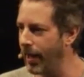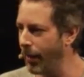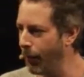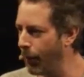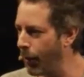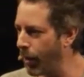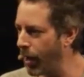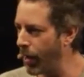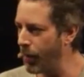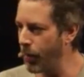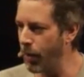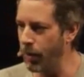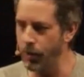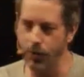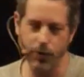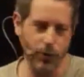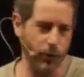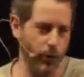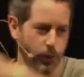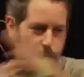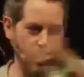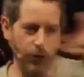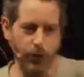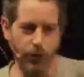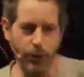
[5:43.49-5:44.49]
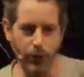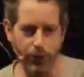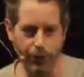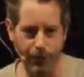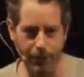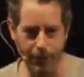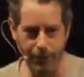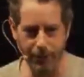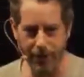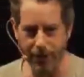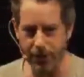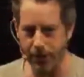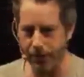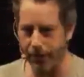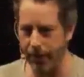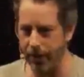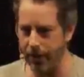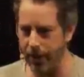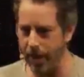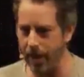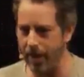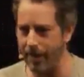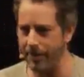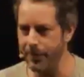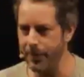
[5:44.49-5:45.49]
and what I want us all to do for the rest of our
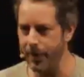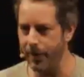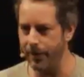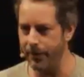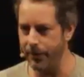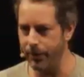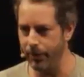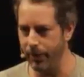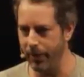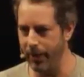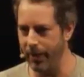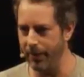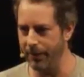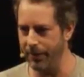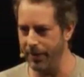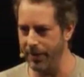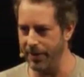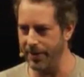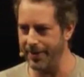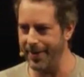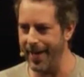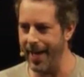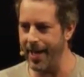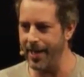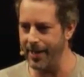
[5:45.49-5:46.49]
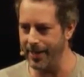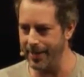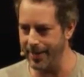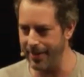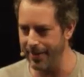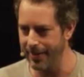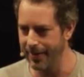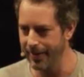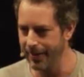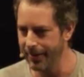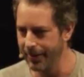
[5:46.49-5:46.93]
lives after we leave this tent?